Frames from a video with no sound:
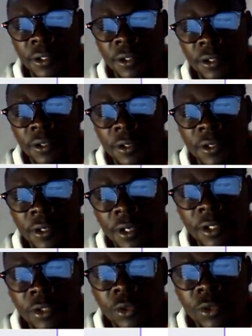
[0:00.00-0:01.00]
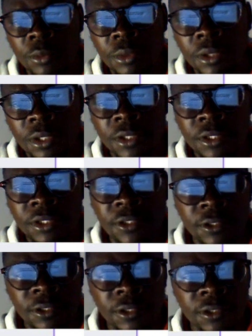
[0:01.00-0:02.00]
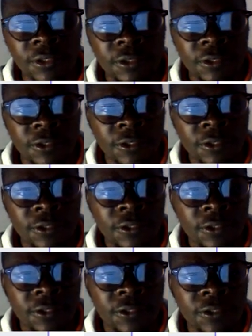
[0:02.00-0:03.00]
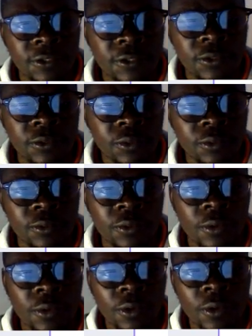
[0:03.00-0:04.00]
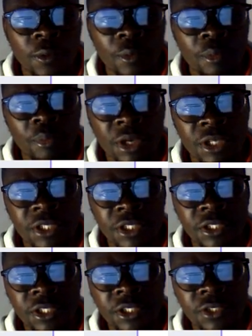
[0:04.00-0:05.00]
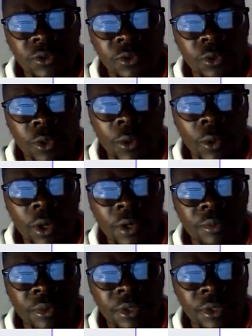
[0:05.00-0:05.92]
and you will be easy to make changes to your WordPress.